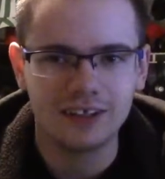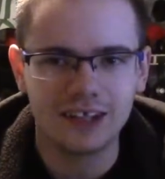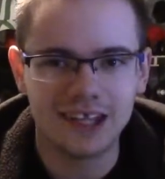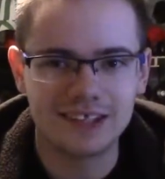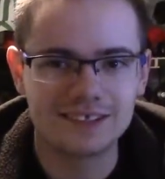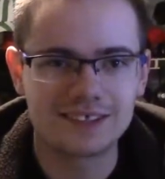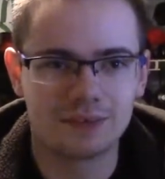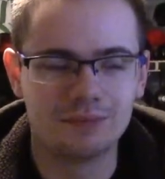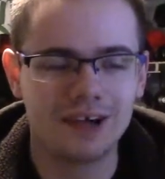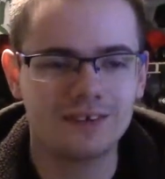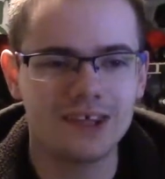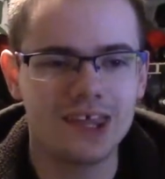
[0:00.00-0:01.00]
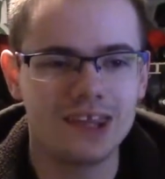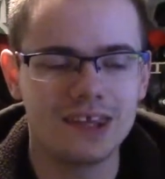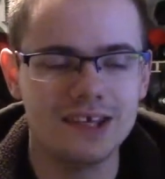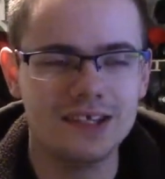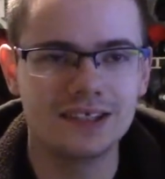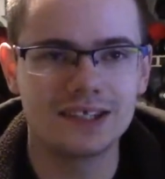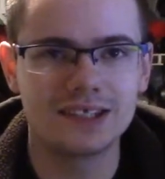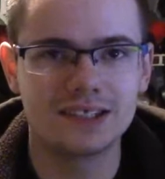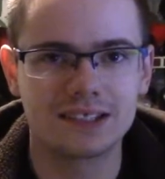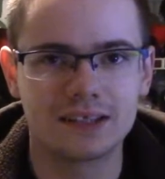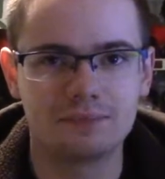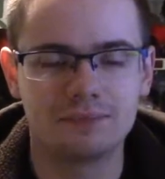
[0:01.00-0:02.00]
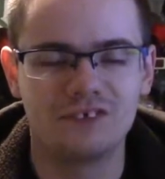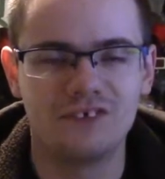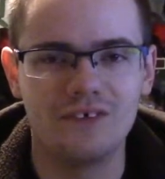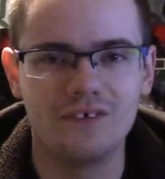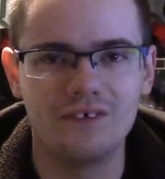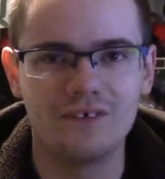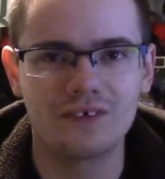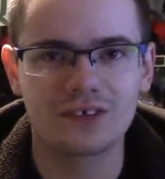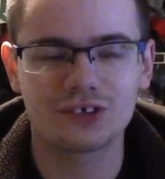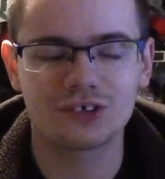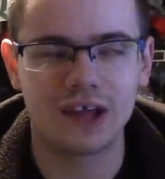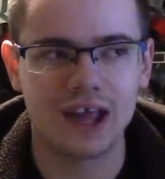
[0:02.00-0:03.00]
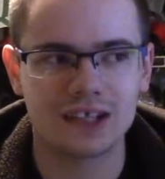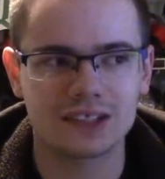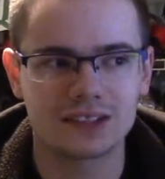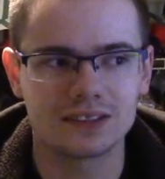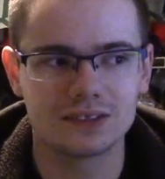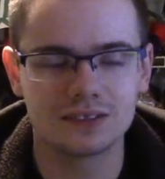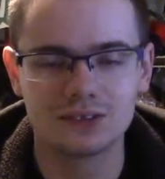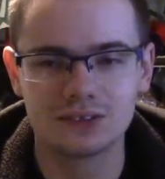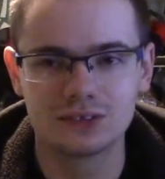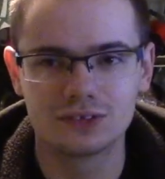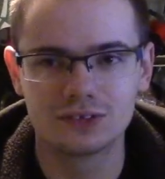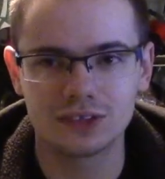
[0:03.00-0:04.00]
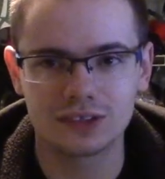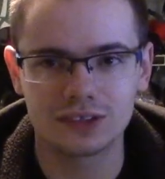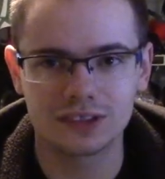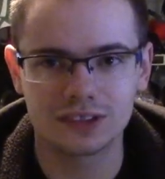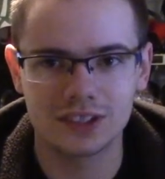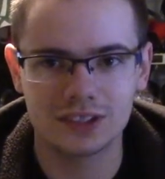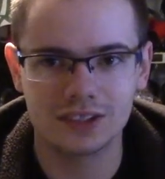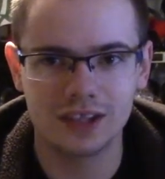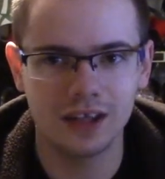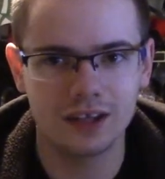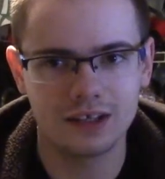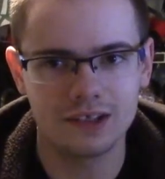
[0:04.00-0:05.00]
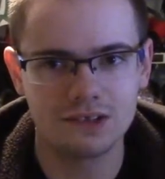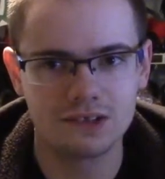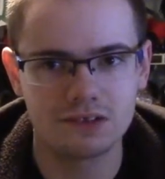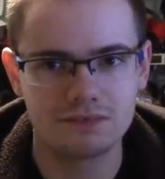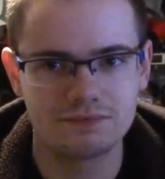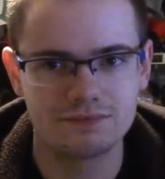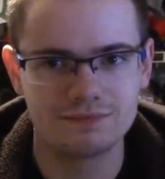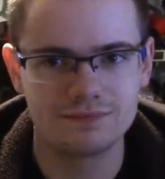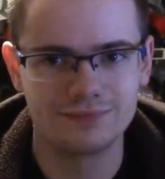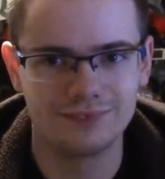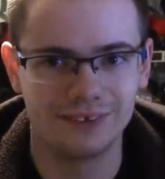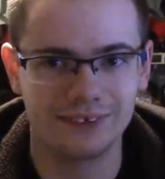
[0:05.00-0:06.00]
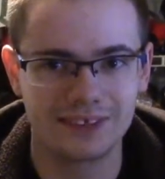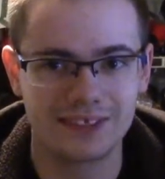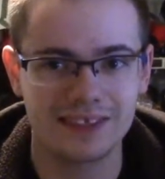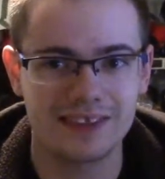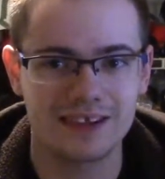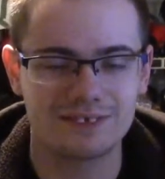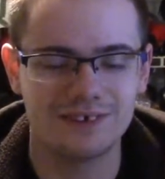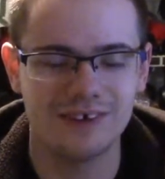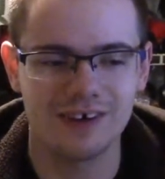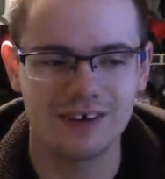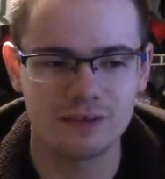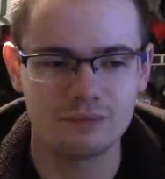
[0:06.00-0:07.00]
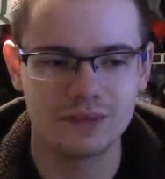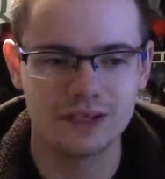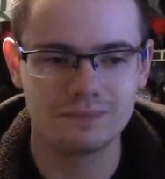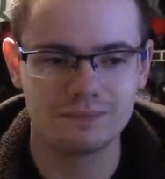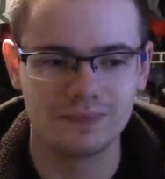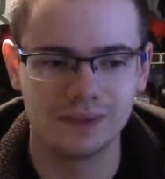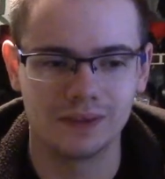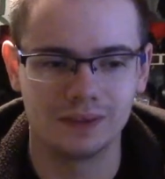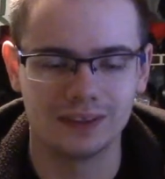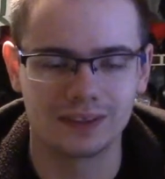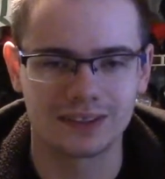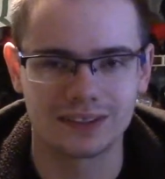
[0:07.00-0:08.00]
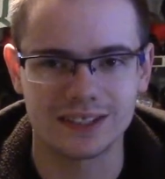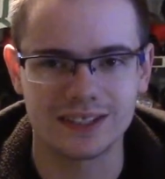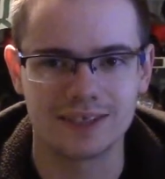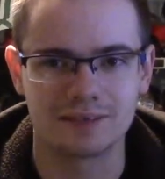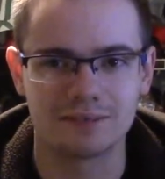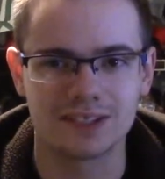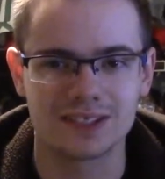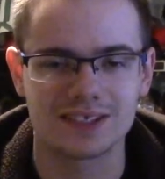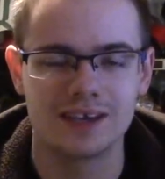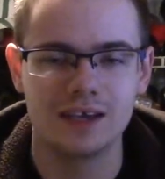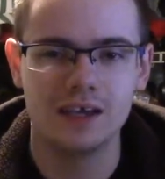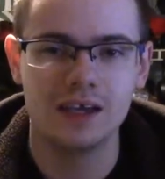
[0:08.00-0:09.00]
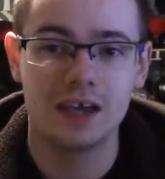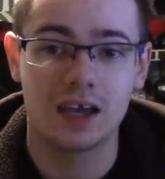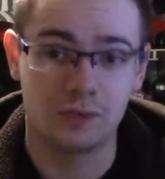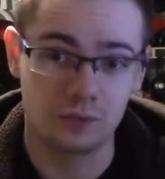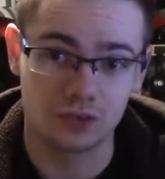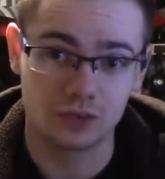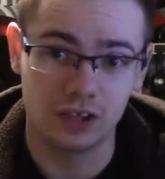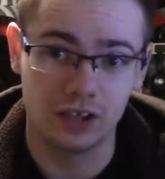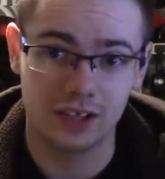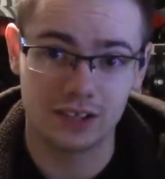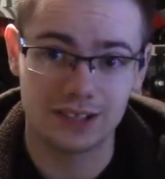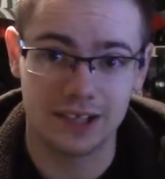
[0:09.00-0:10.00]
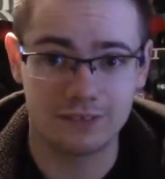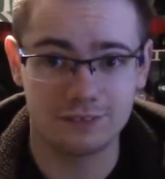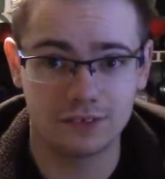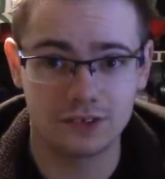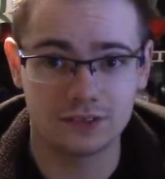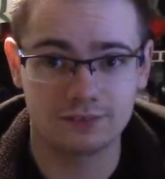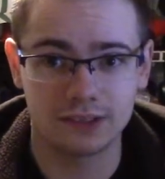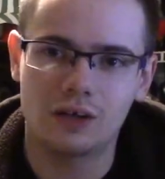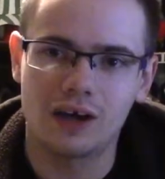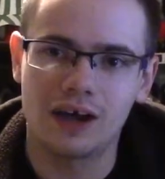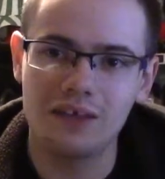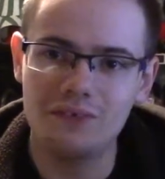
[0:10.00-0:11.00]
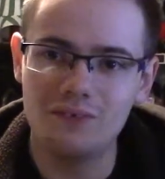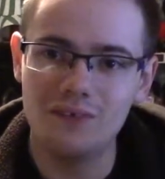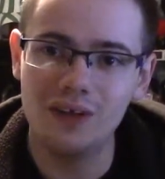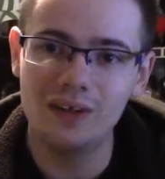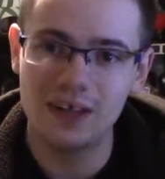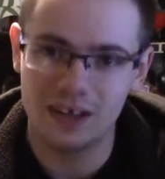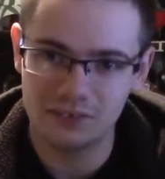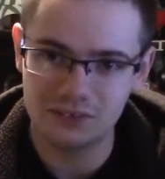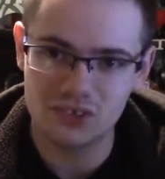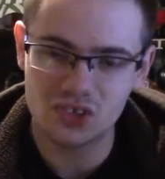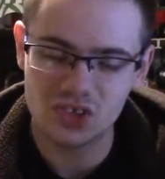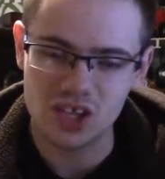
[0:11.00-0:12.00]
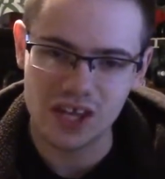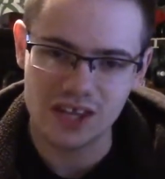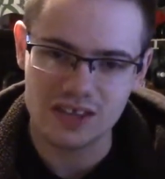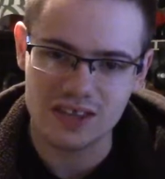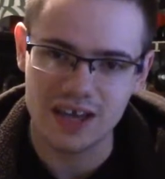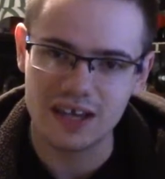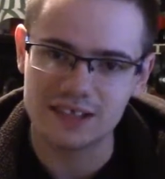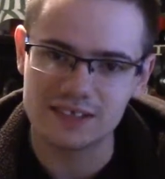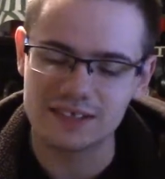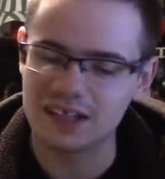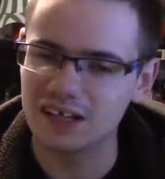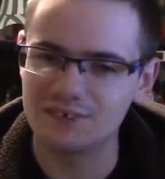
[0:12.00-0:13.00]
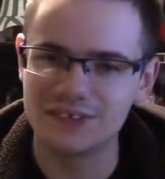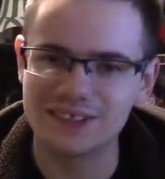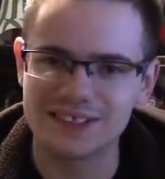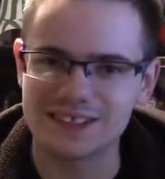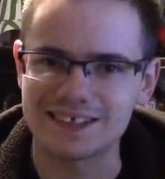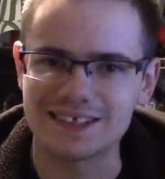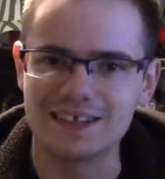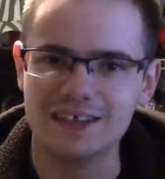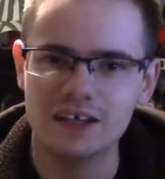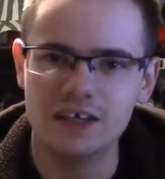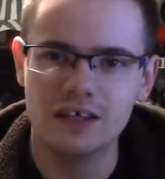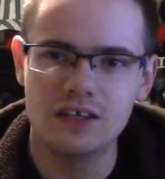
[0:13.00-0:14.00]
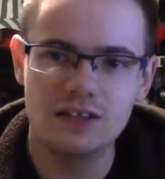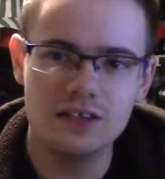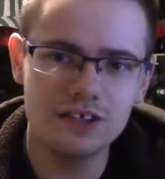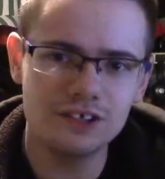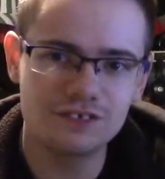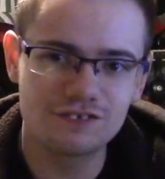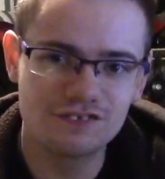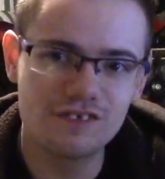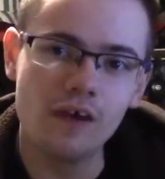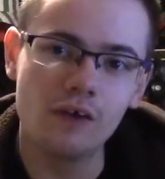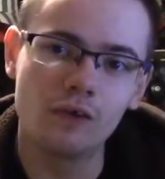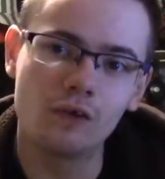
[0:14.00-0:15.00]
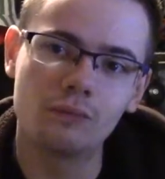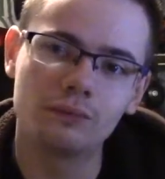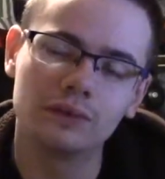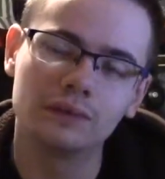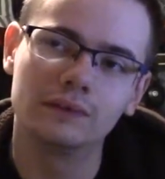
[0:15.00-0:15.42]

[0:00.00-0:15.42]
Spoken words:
and somehow he can easily slip through cracks and crooks and nannies? No, I said that wrong, but in all honesty, I'm just really excited for this one. I will have to say that, obviously, this film